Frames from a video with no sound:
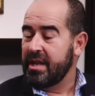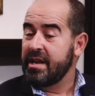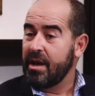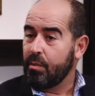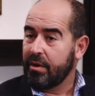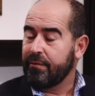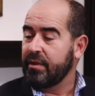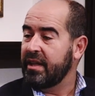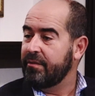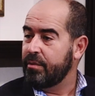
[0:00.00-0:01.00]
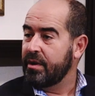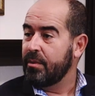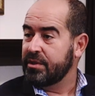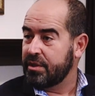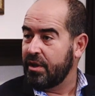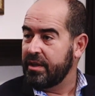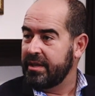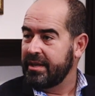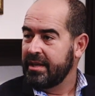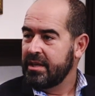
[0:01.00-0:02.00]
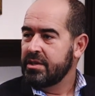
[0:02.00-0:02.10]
A network for life, we always call it.